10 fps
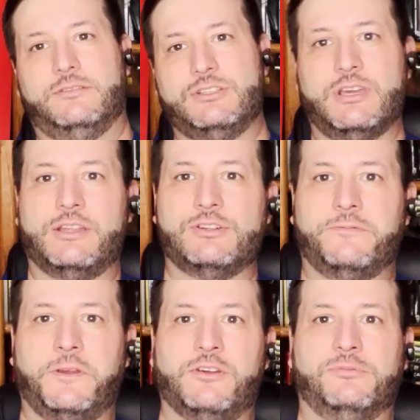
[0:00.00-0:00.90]
G.I. Joe
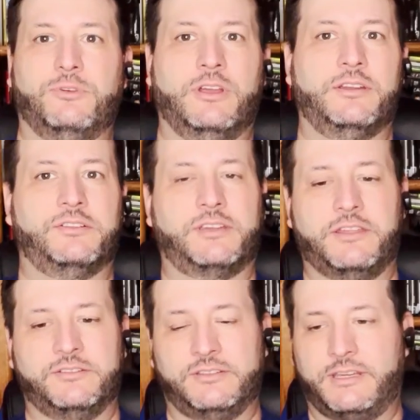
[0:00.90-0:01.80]
figures putting on
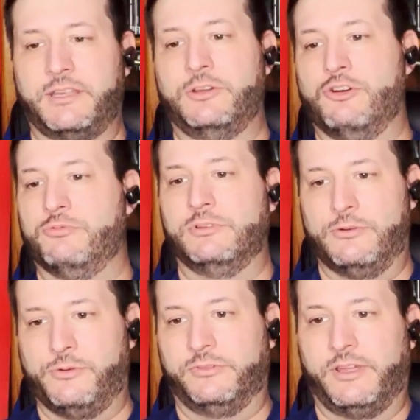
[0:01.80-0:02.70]
disguises that had Cobra
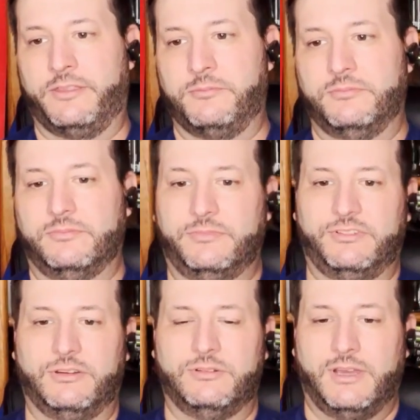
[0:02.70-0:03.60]
logos on them.
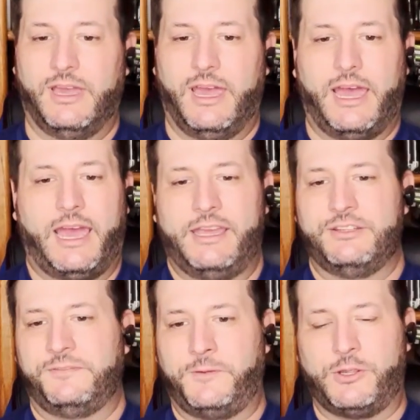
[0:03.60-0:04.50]
So I
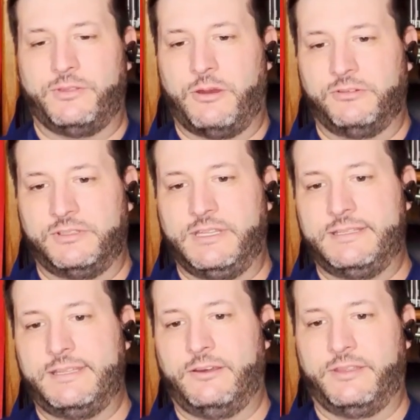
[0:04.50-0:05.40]
just figured that was a
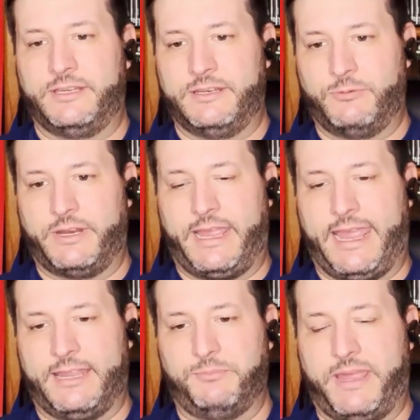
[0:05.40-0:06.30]
detail they didn't want to
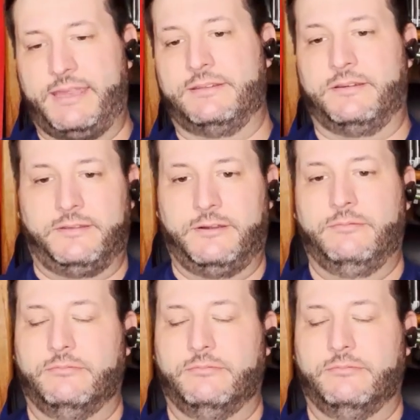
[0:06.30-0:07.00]
hand paint on there.